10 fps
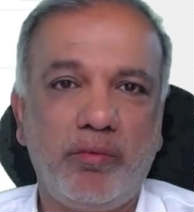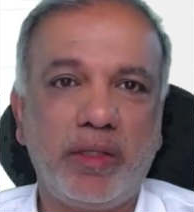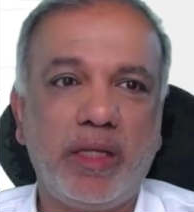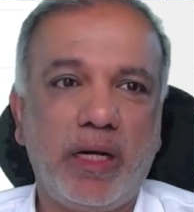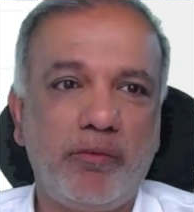
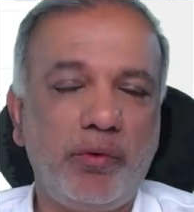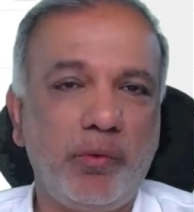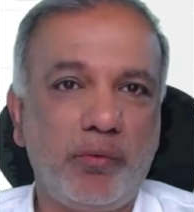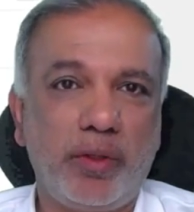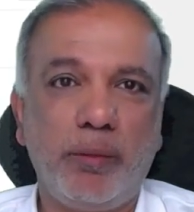with how
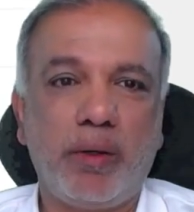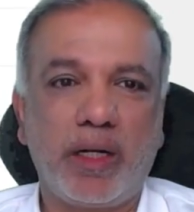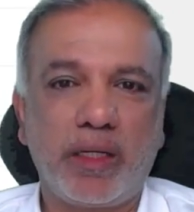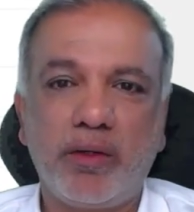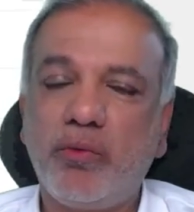you
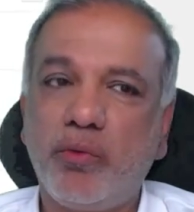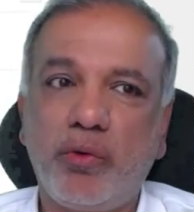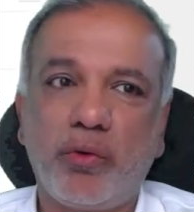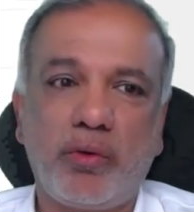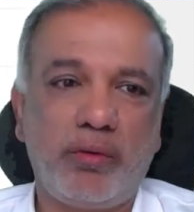remarket to
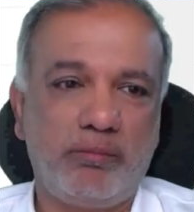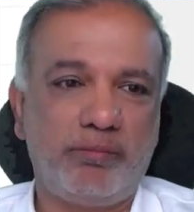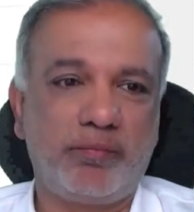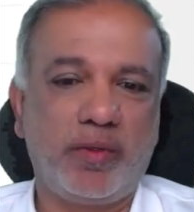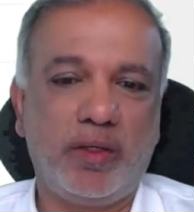your
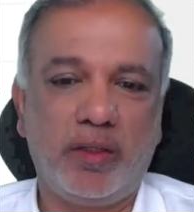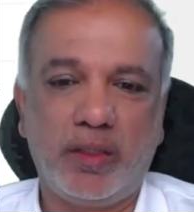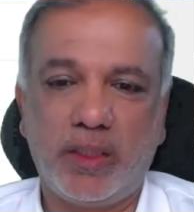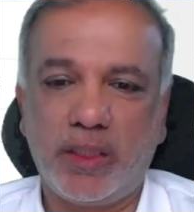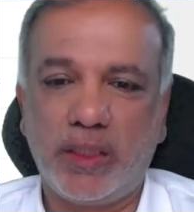
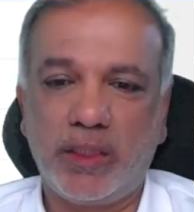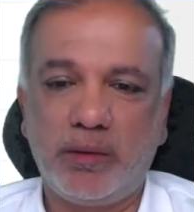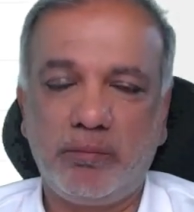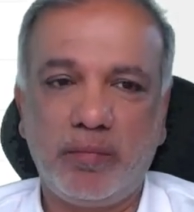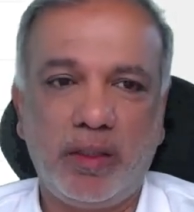
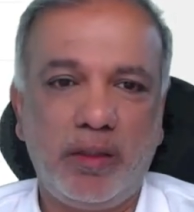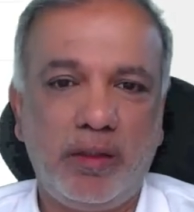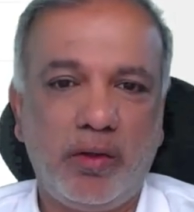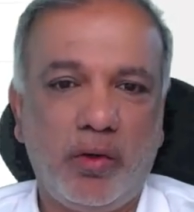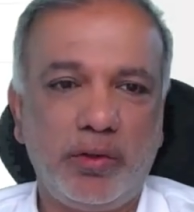uh,
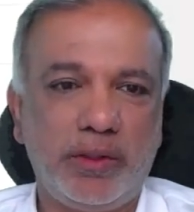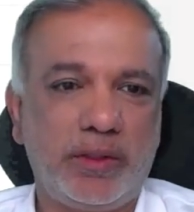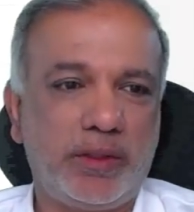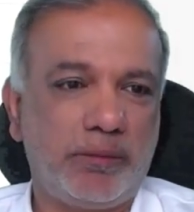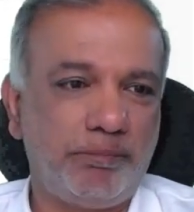
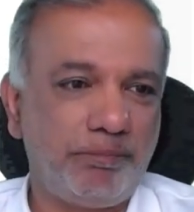audience.